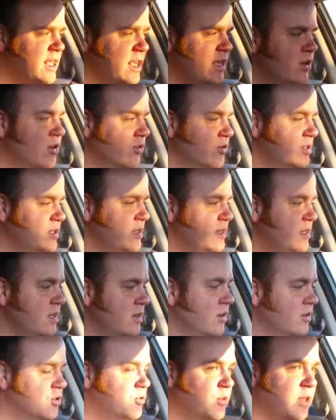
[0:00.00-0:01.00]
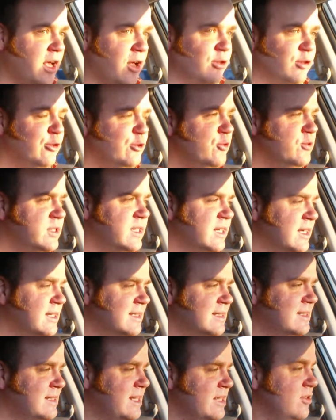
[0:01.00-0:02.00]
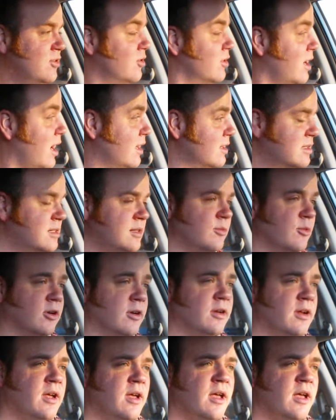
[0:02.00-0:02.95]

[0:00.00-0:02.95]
years and years without losing a single customer